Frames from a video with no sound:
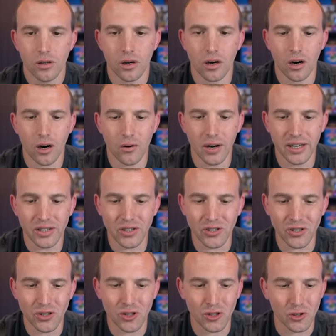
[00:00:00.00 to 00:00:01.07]
Oh, let's
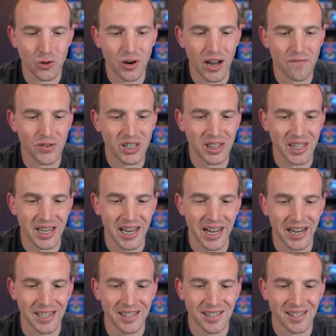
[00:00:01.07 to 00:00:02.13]
just throw everything
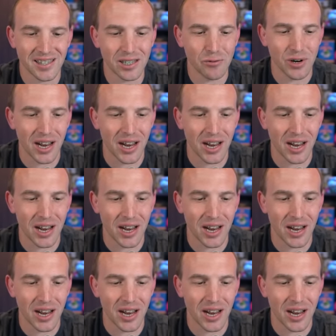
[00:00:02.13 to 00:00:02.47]
in and see